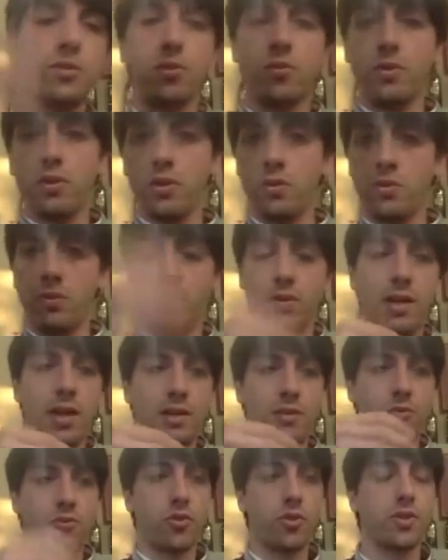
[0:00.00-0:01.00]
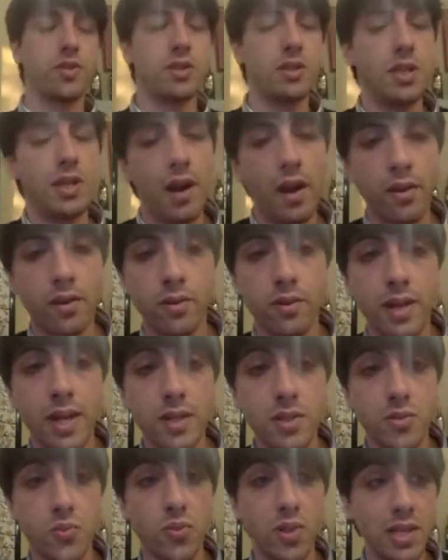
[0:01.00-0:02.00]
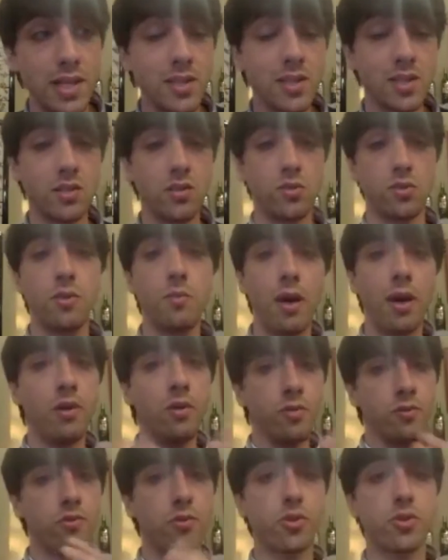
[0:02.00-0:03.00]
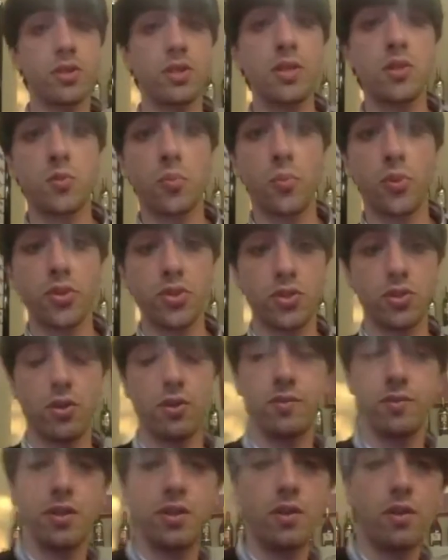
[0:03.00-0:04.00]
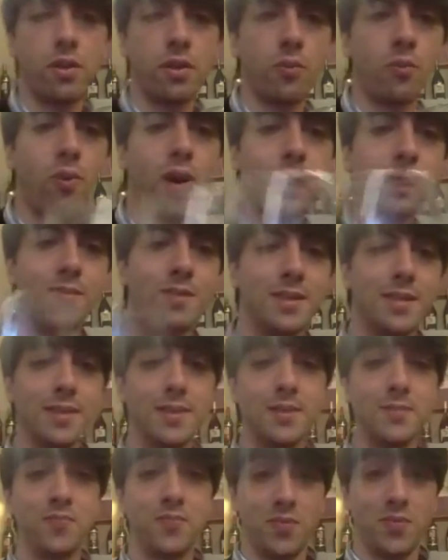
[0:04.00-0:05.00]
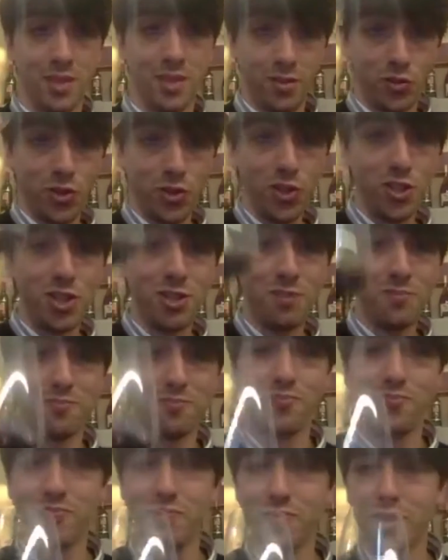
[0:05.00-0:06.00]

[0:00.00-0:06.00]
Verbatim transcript: So you got, of course, the argon gas released into the bottle. Of course, this preserves your wine. Chin chin.